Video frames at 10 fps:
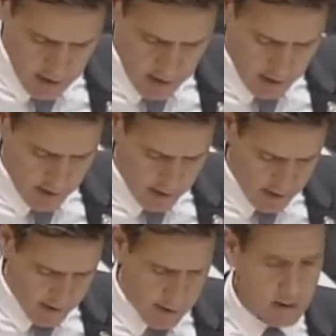uh,
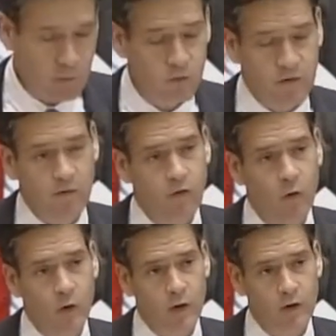in moving
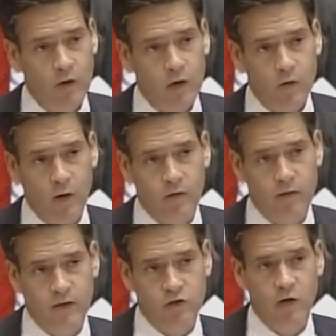forward rather
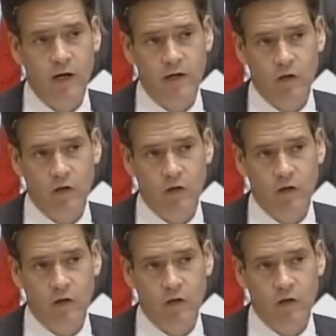than trying to